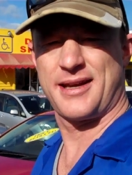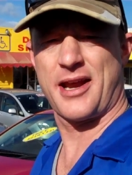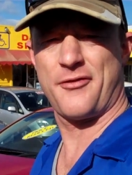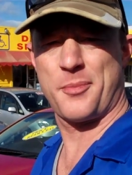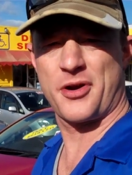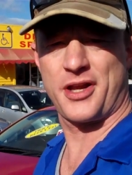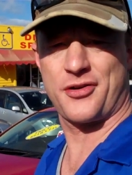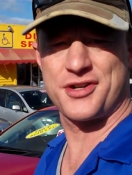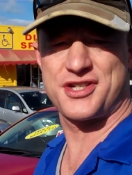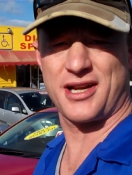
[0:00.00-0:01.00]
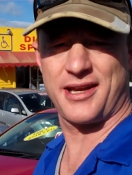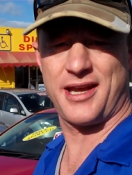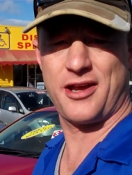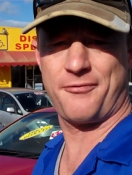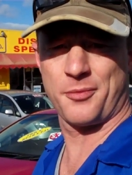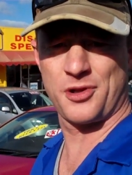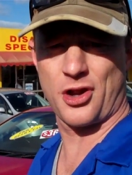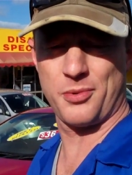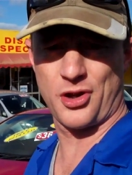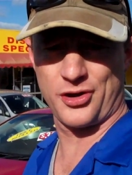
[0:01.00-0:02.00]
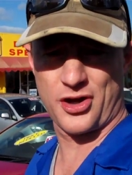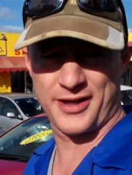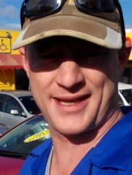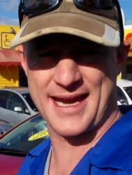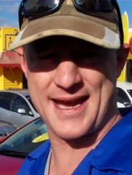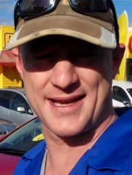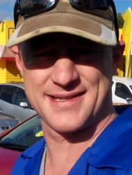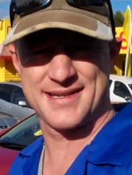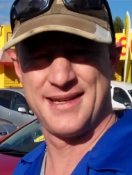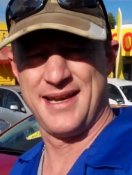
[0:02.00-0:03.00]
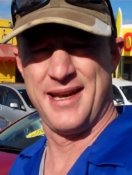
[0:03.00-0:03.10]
G'day everybody, Chris Jellie here from Global Online Cars.